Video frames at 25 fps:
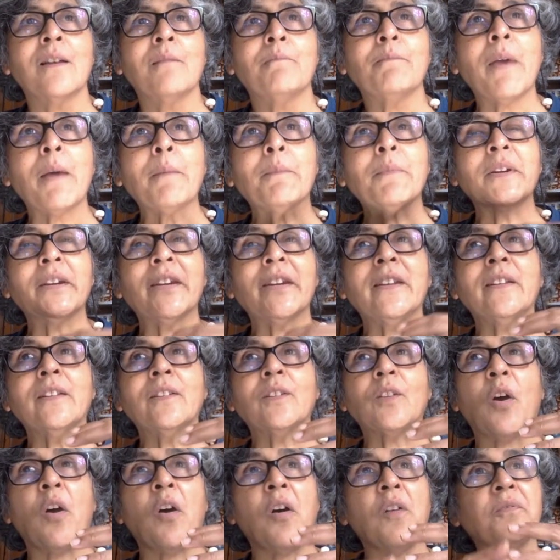
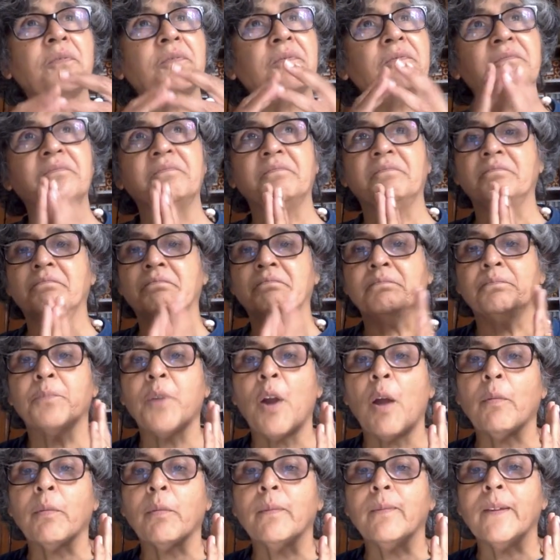Memories of
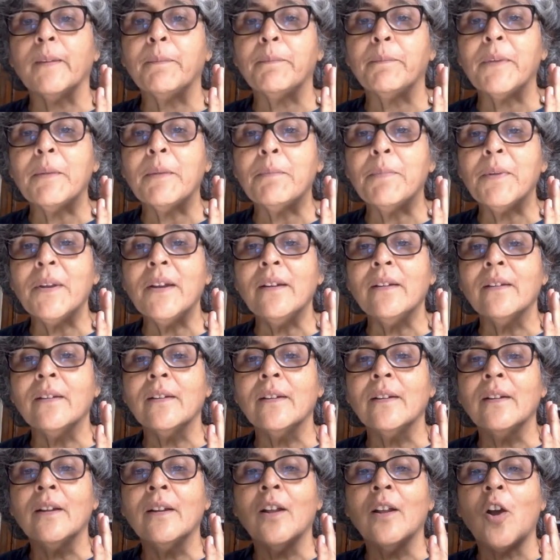probably people
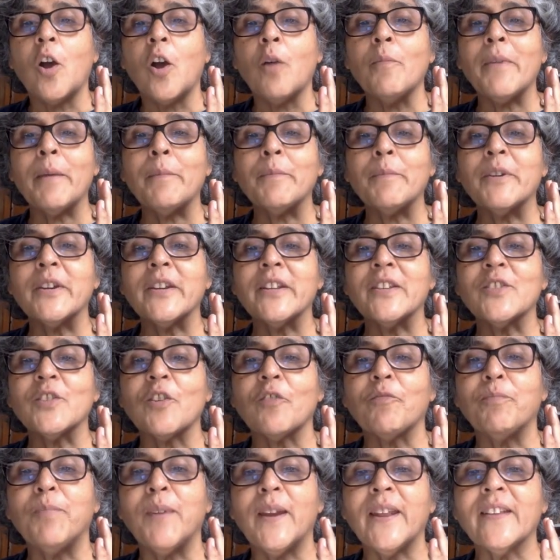or memories
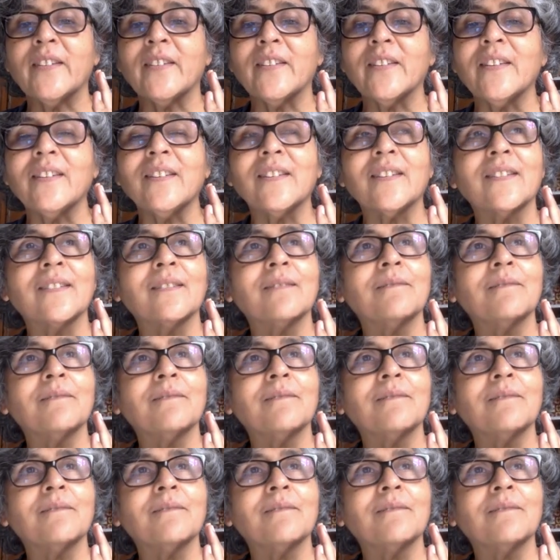of places